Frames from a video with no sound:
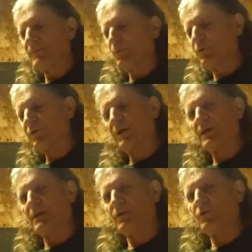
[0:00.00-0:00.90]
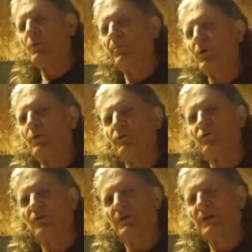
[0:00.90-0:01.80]
We're taking a new
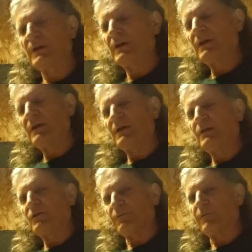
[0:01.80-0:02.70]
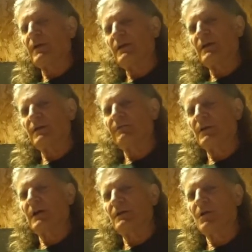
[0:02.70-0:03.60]
approach to finding and
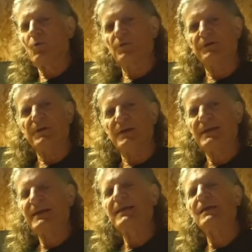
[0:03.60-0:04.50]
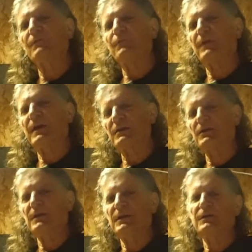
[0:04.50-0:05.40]
living on gold, and for that you
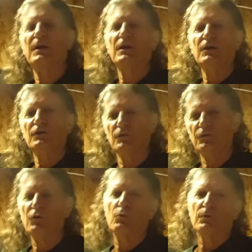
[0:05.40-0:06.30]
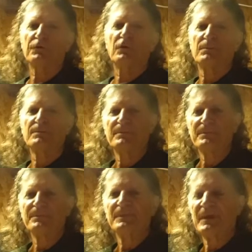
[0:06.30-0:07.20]
need new tools.
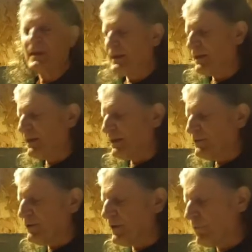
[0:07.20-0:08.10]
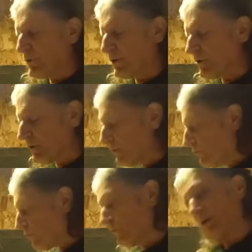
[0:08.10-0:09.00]
Today we're going to
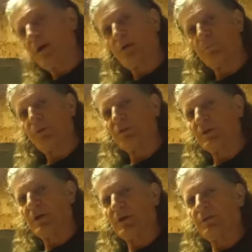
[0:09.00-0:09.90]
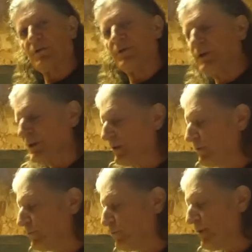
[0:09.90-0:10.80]
show you how to put together
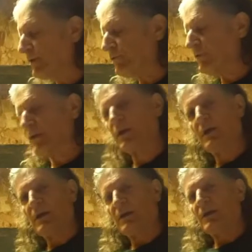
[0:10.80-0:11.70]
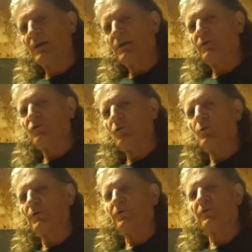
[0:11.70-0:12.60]
basic
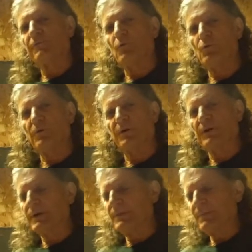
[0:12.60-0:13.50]
tools for